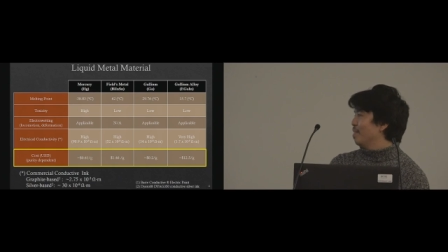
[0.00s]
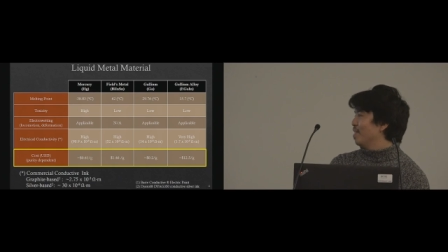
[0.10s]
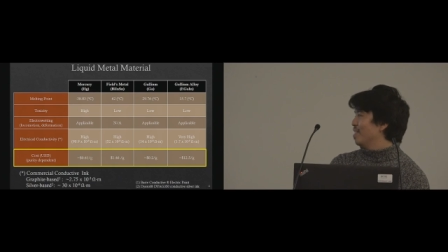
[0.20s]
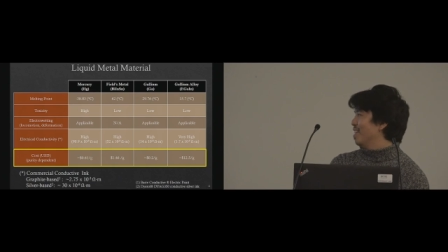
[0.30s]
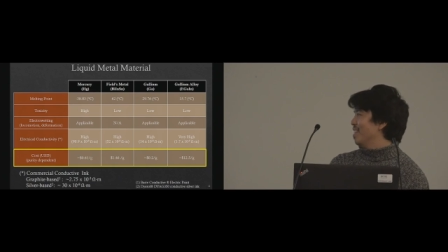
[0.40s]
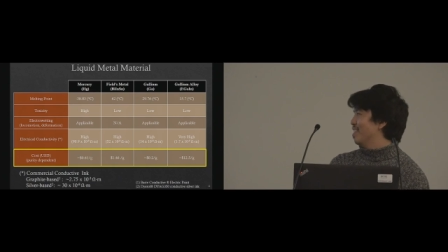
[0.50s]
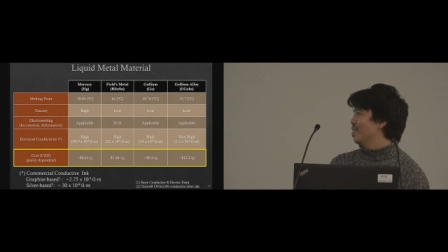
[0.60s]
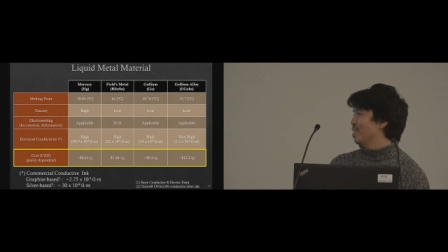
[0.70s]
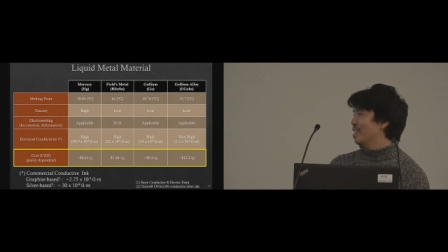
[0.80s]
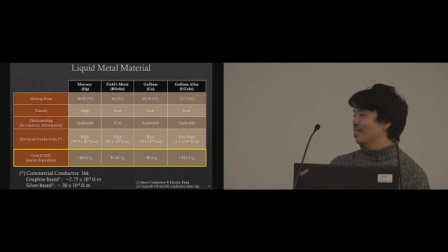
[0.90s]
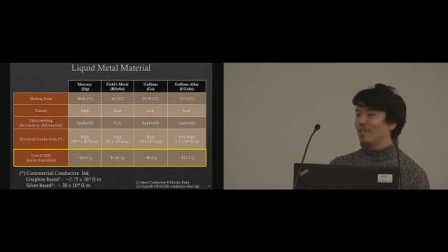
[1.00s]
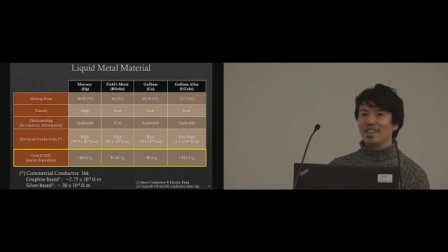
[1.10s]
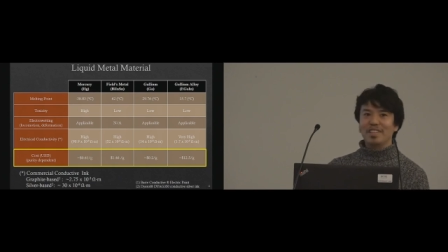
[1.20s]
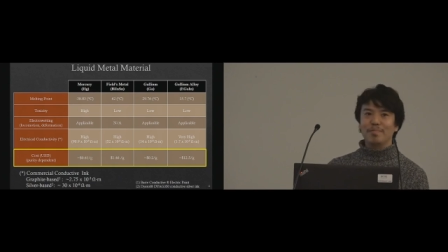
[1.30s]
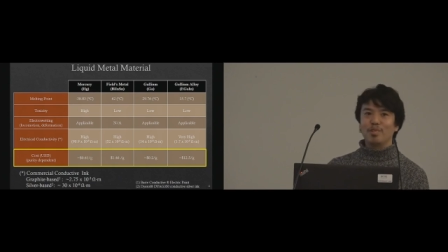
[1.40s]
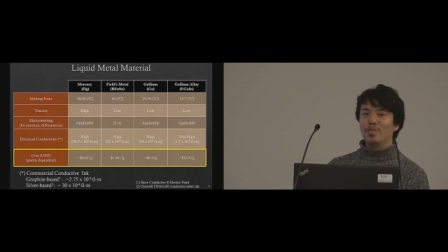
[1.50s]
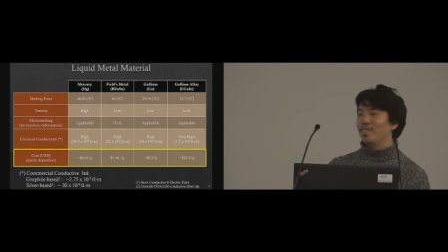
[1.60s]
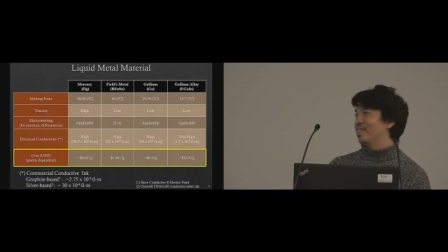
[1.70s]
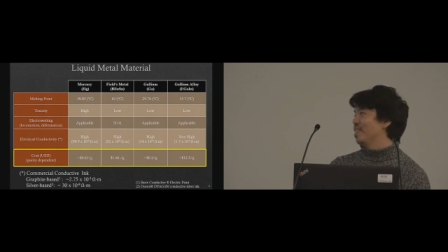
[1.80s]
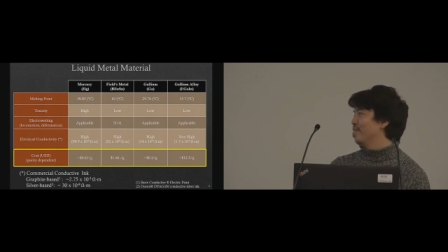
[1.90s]
demanding, so that's only the
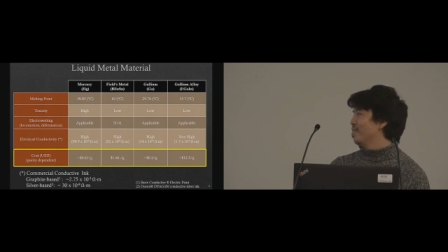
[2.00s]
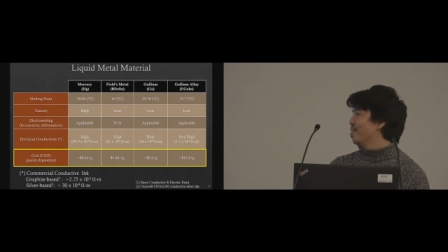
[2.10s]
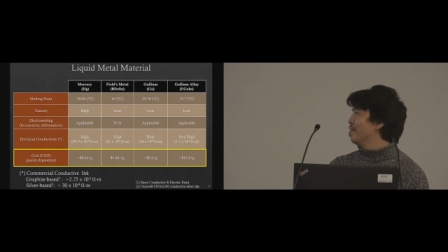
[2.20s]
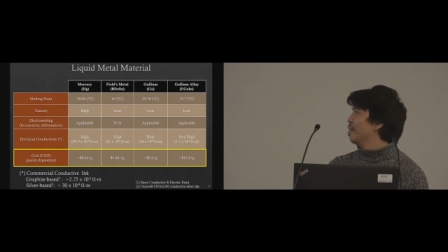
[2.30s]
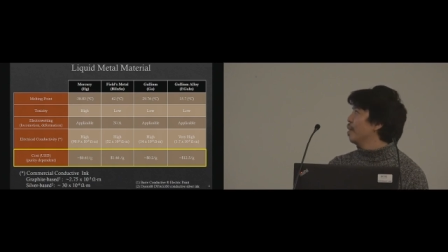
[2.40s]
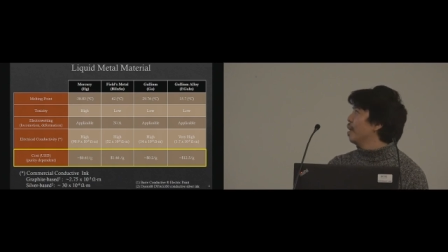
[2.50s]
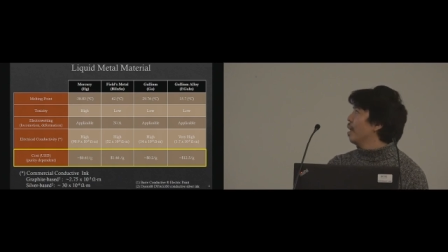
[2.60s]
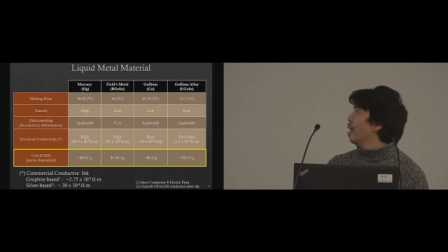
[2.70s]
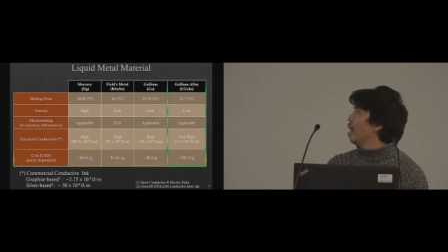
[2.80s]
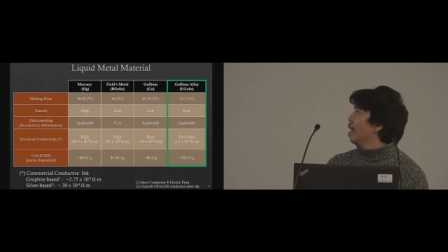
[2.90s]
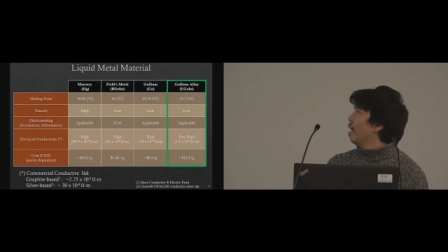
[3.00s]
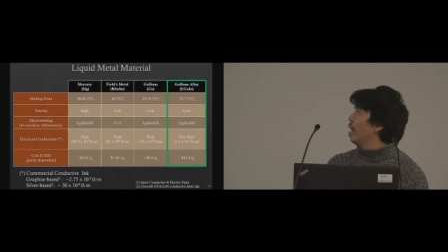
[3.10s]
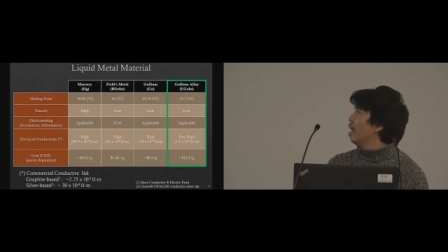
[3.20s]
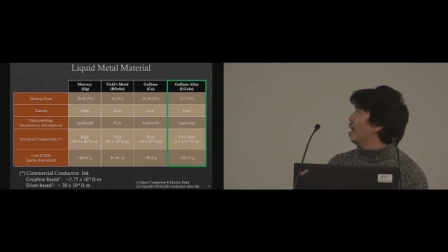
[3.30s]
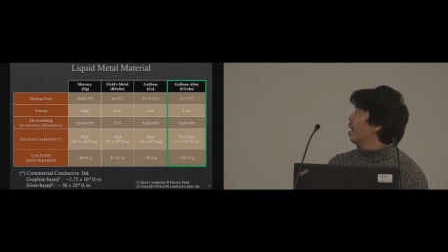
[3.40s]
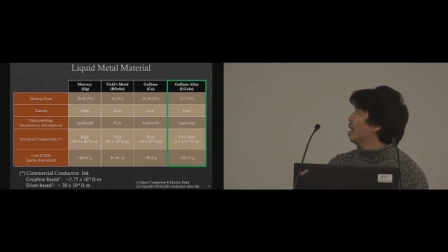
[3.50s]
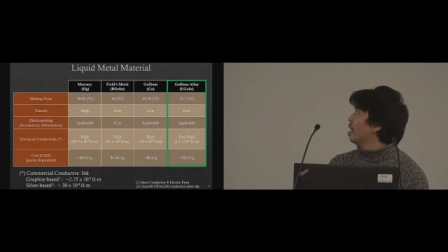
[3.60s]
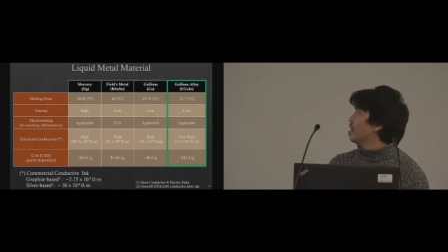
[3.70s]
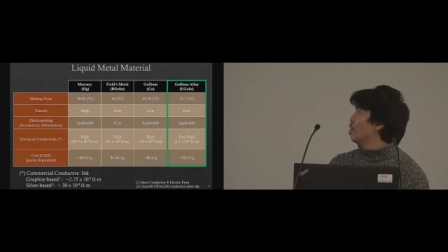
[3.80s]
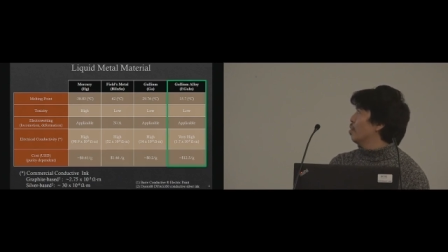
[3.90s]
problem right now.
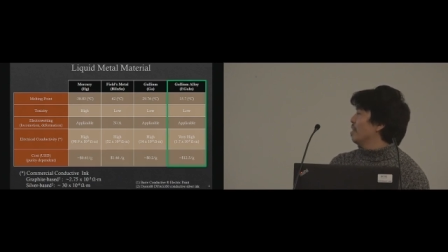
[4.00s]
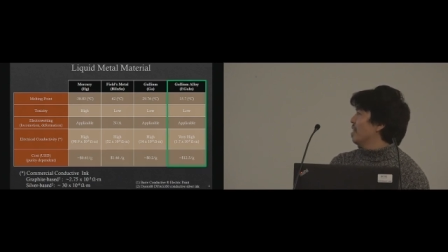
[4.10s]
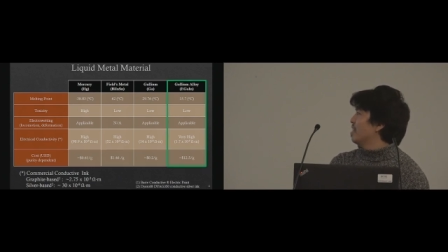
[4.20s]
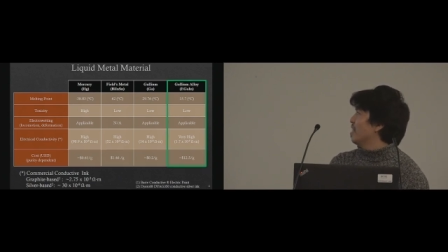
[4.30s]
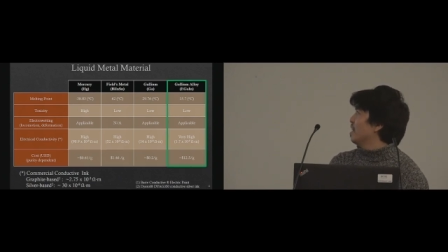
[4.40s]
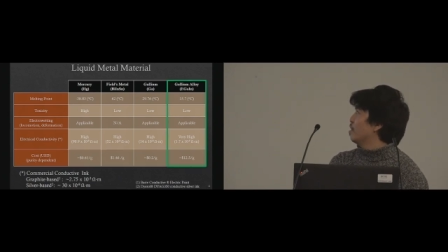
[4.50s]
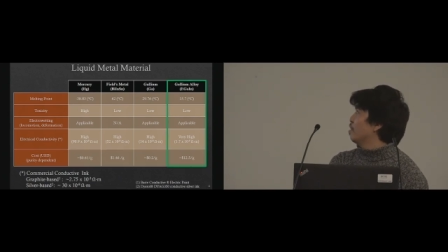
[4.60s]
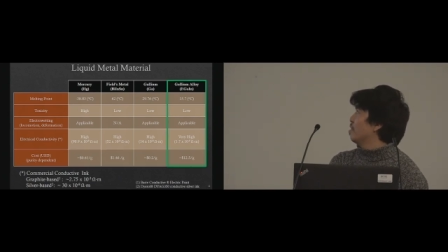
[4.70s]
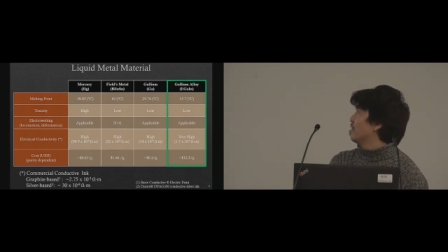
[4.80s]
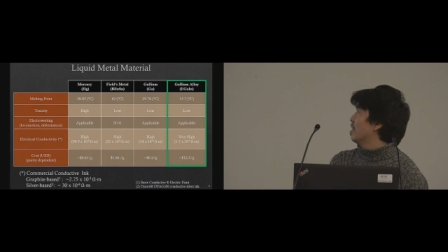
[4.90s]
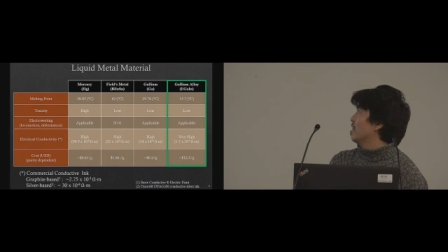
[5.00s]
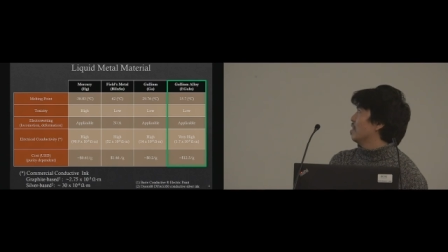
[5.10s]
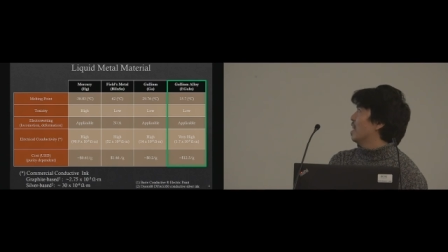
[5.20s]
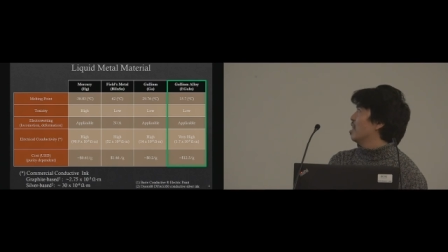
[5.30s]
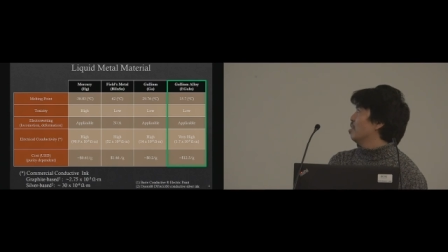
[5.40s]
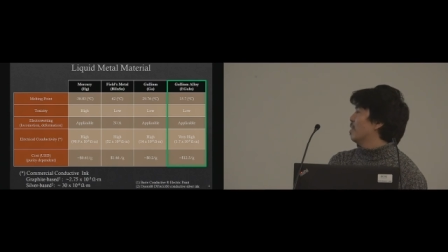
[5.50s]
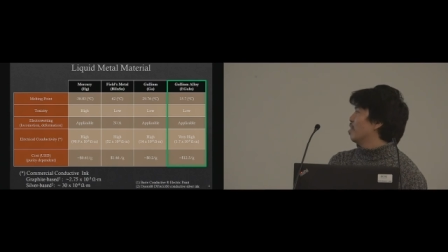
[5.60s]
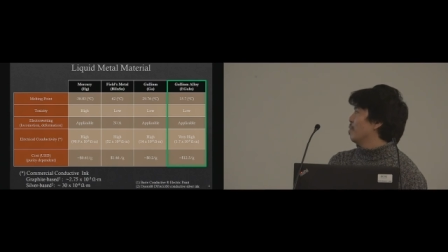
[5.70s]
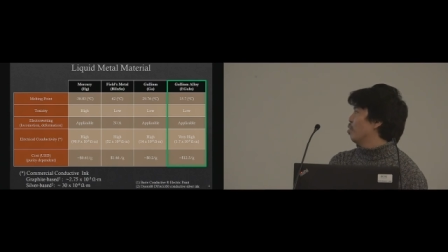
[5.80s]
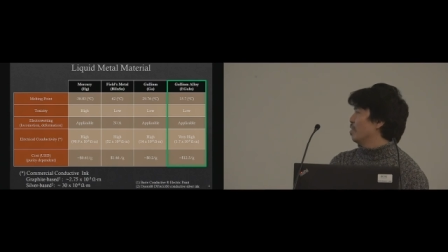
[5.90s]
So we decided to use this gallium
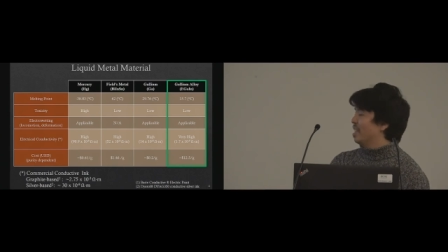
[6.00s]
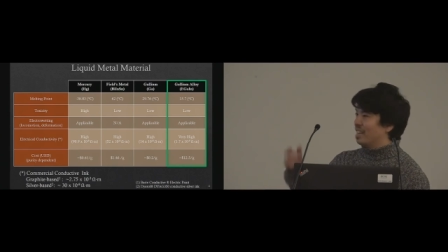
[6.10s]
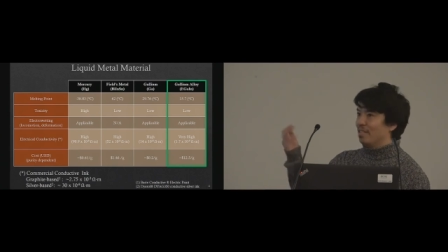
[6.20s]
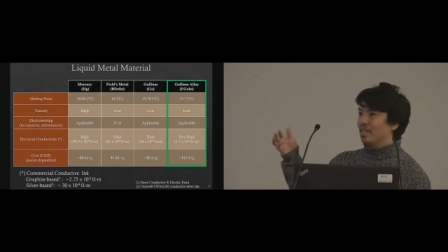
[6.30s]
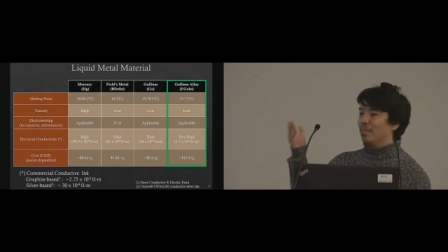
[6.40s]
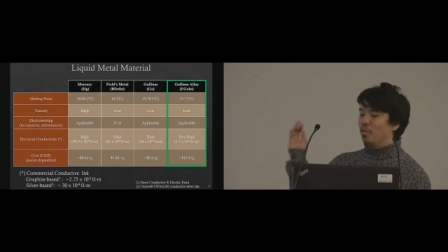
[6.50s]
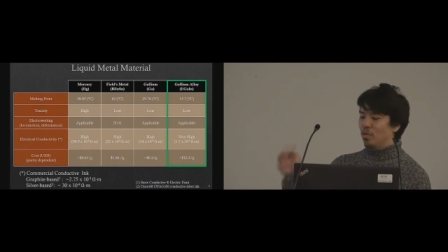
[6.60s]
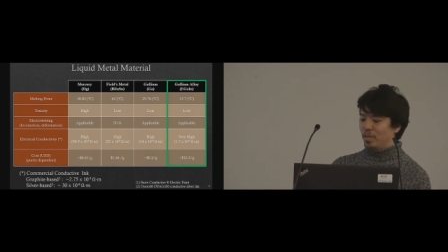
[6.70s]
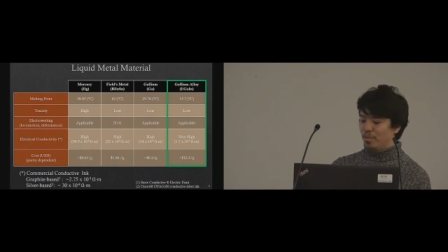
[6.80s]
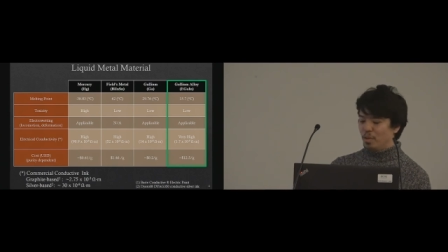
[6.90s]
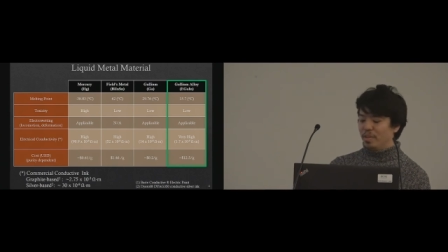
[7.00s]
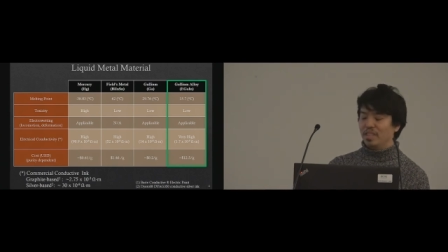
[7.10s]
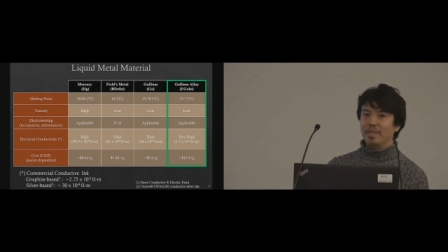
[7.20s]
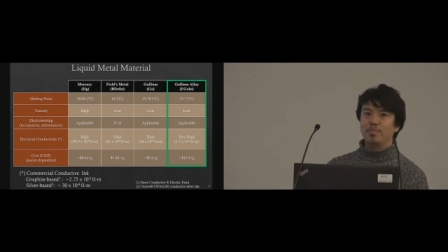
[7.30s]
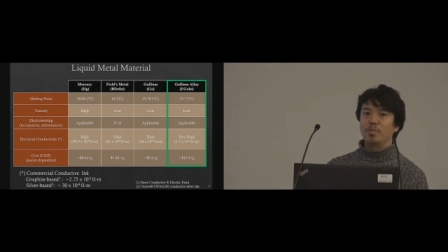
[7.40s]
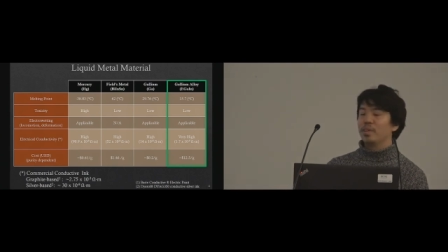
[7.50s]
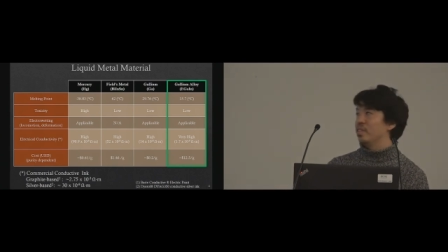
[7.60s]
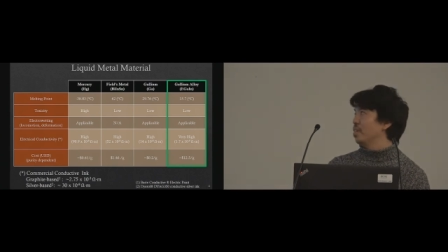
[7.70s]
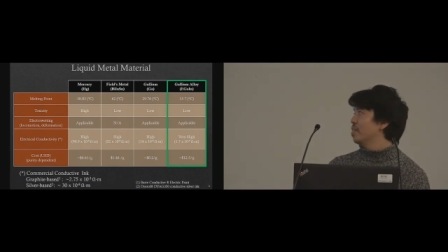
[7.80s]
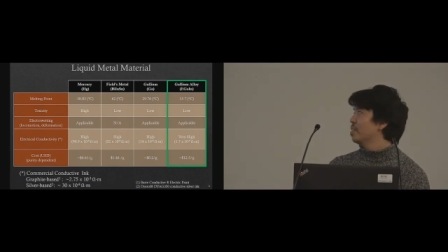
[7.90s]
alloy because they have the most promising
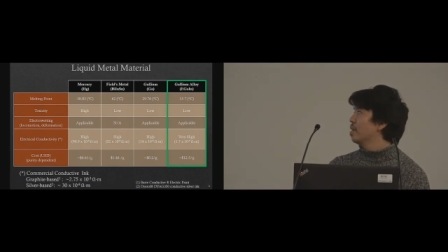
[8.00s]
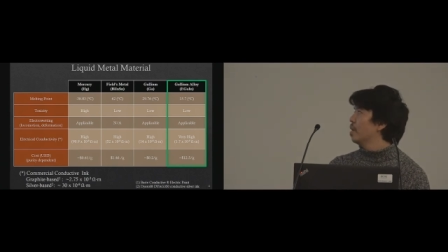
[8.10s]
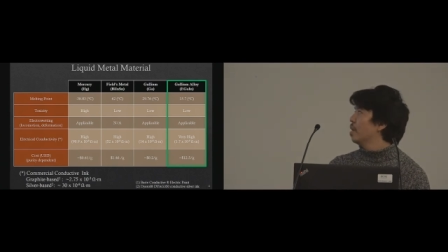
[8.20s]
properties.